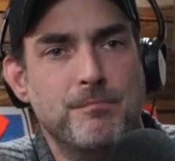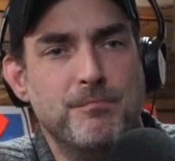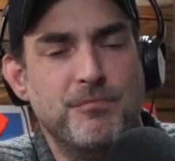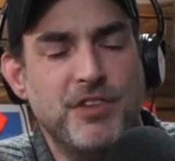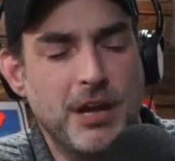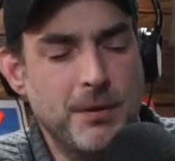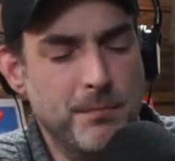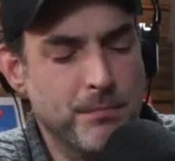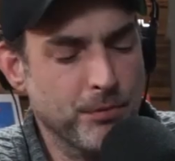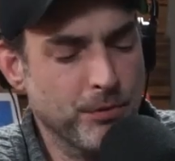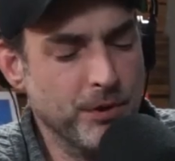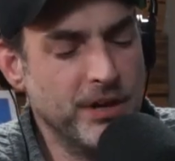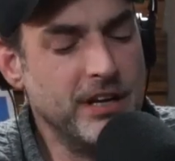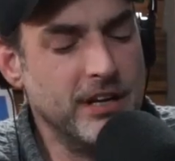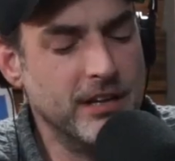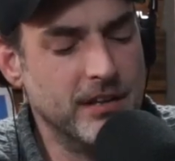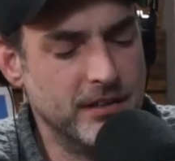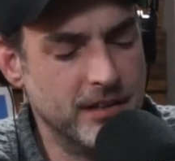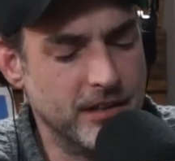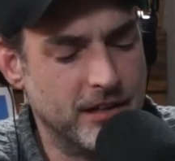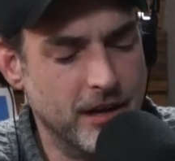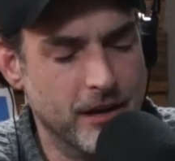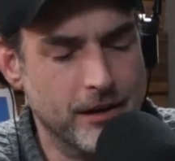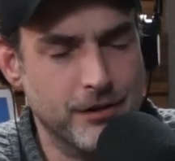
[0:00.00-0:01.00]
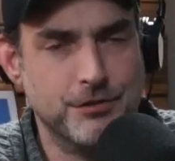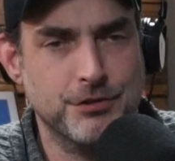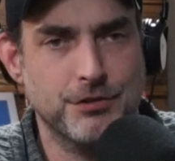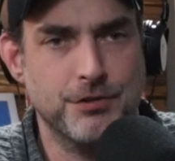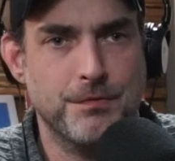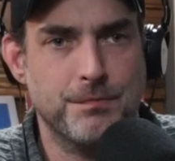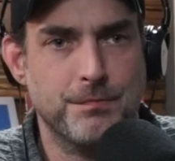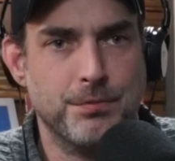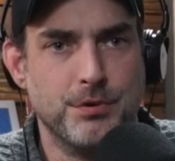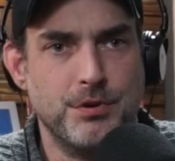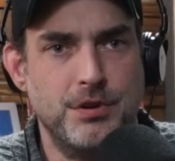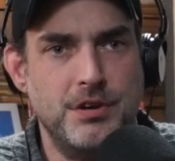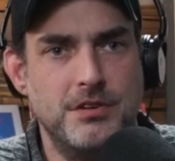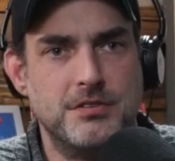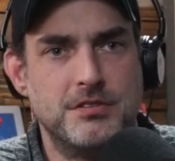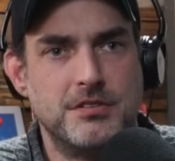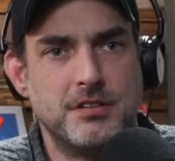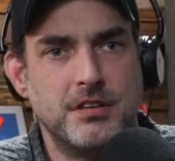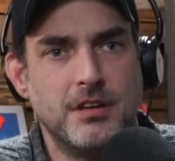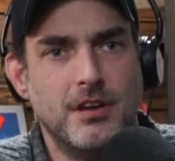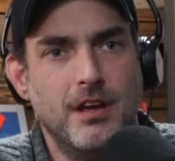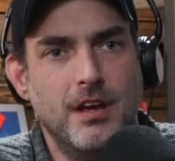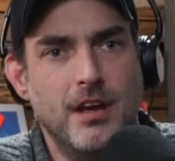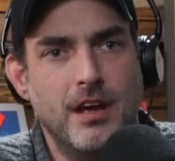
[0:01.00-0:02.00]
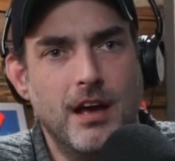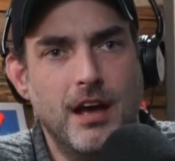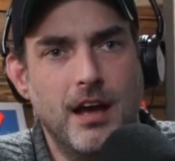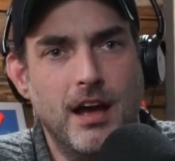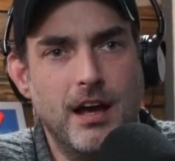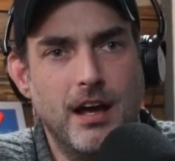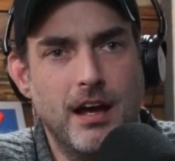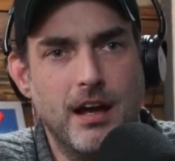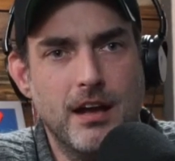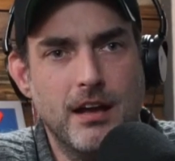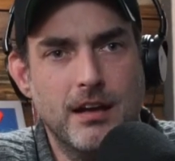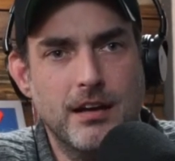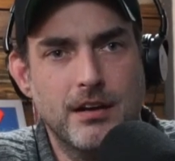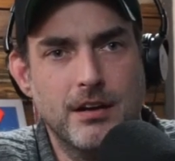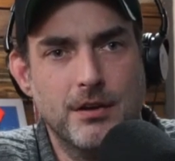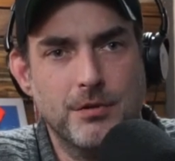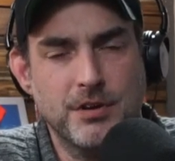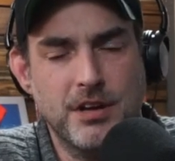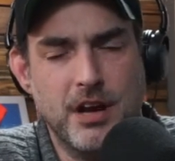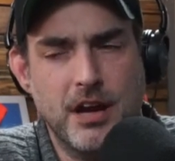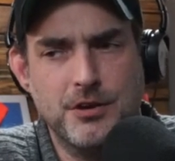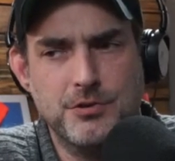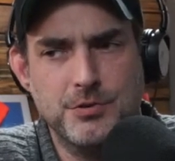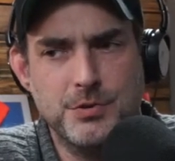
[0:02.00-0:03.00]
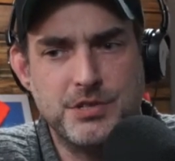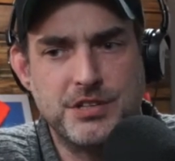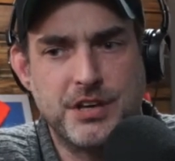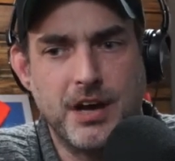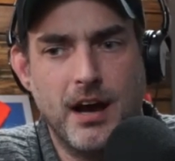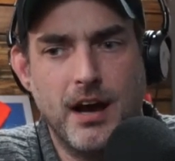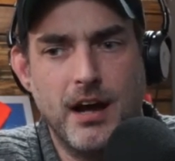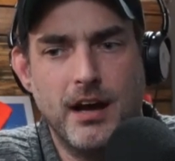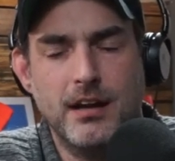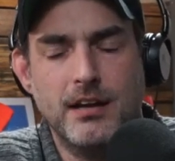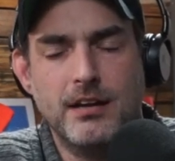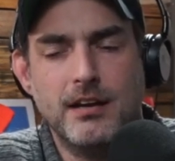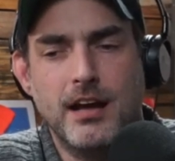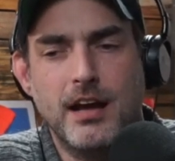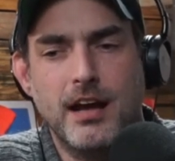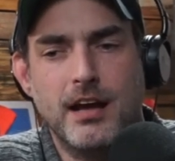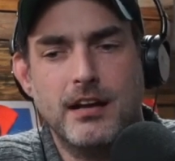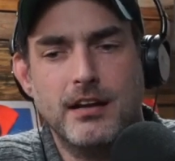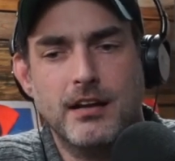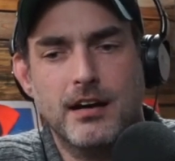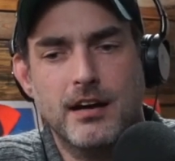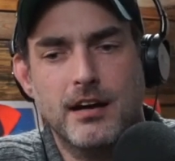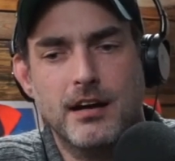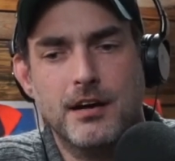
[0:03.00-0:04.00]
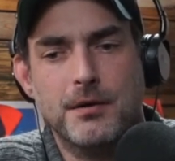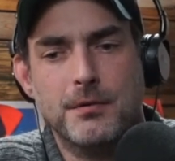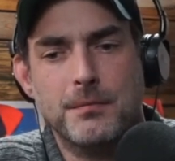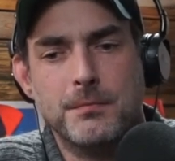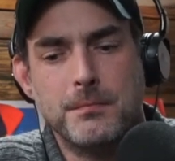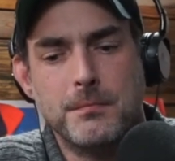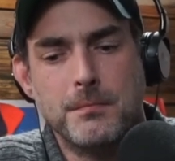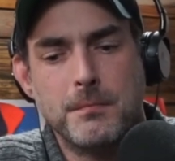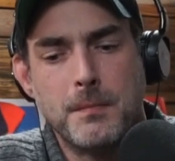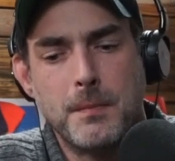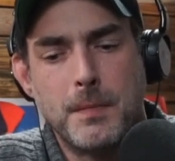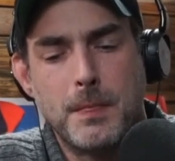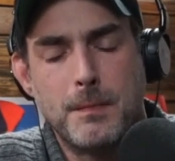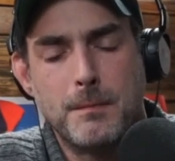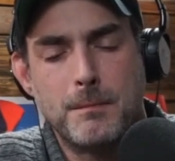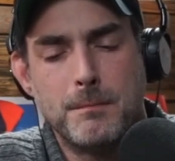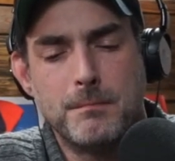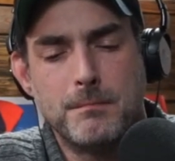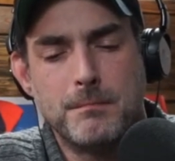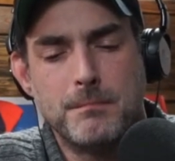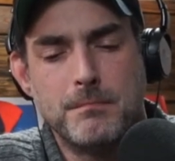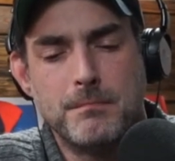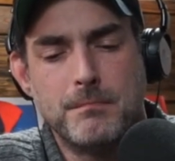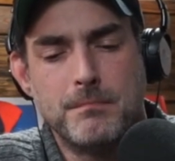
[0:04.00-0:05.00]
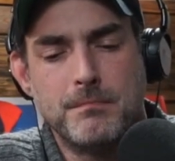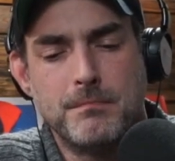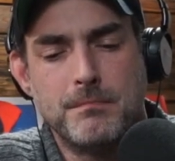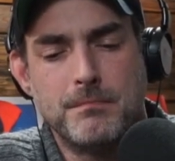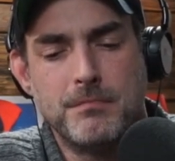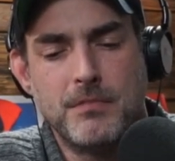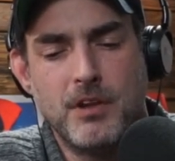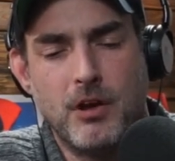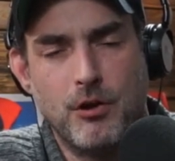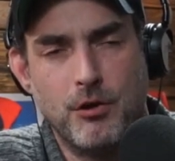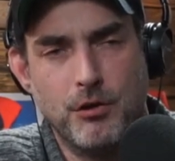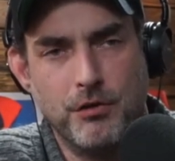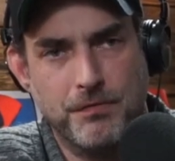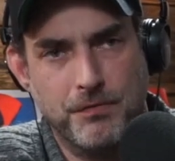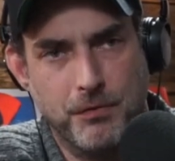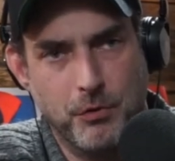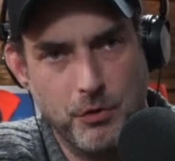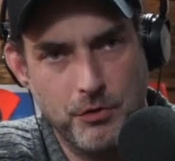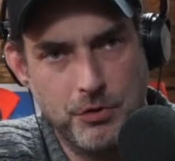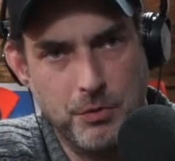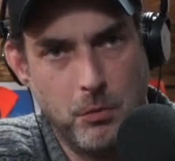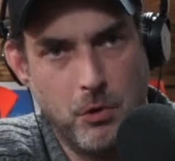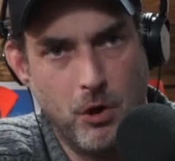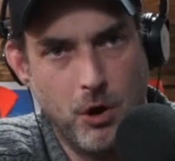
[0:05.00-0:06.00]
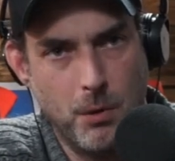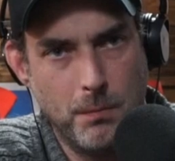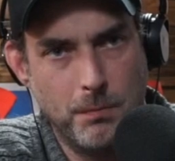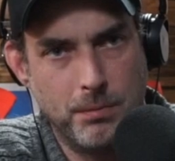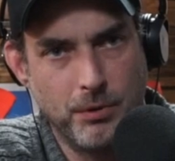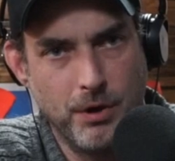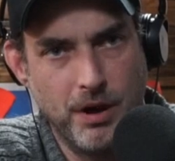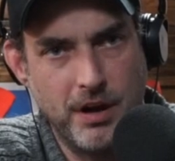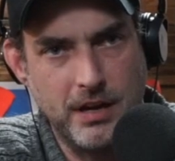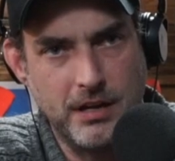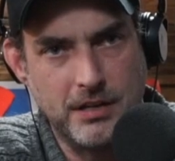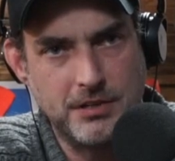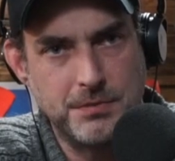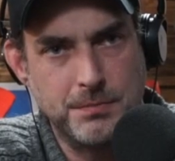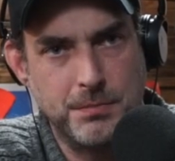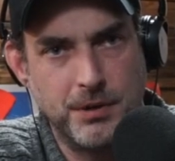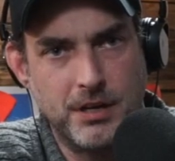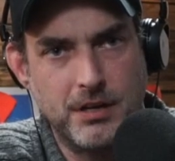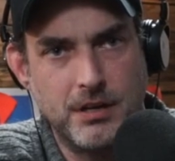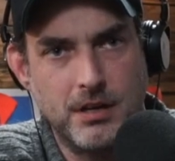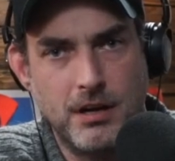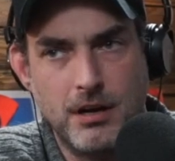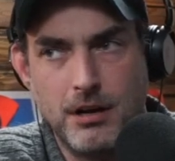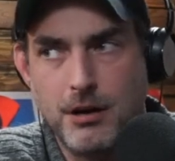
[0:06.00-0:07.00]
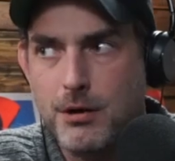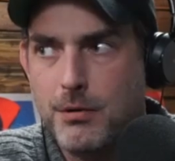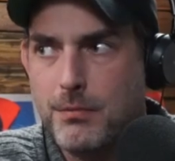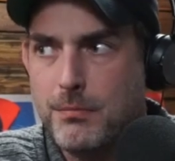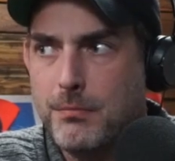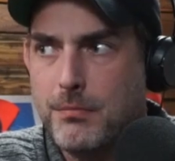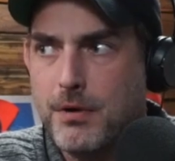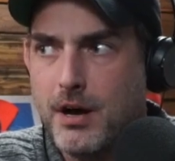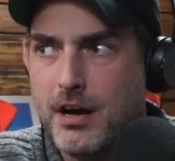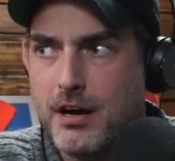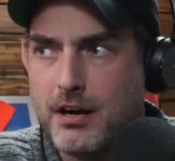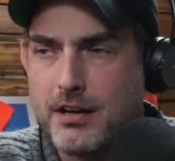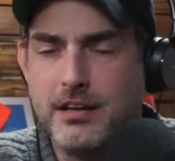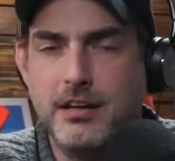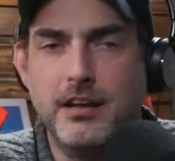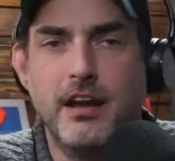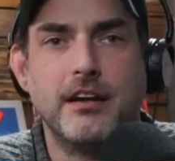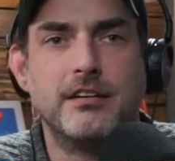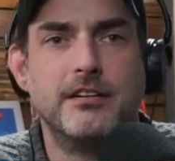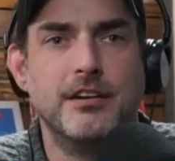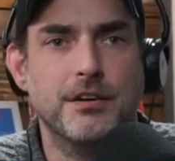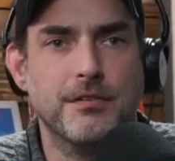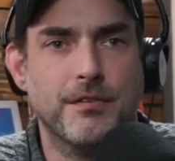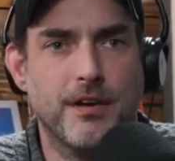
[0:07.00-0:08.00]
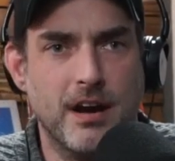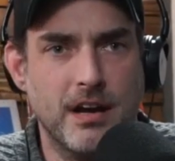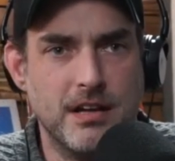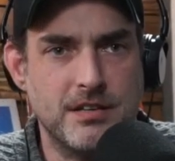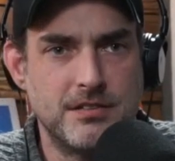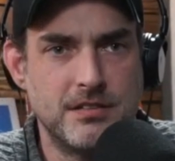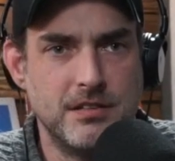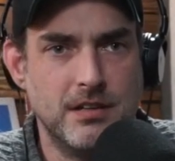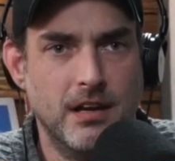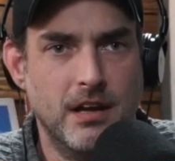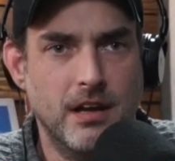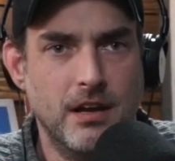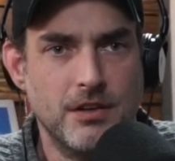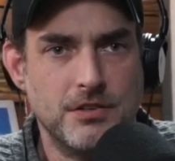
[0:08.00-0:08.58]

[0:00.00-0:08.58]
They bring in the character of Priest and with Andrew Scott, and her fourth wall breaks become a connecting device.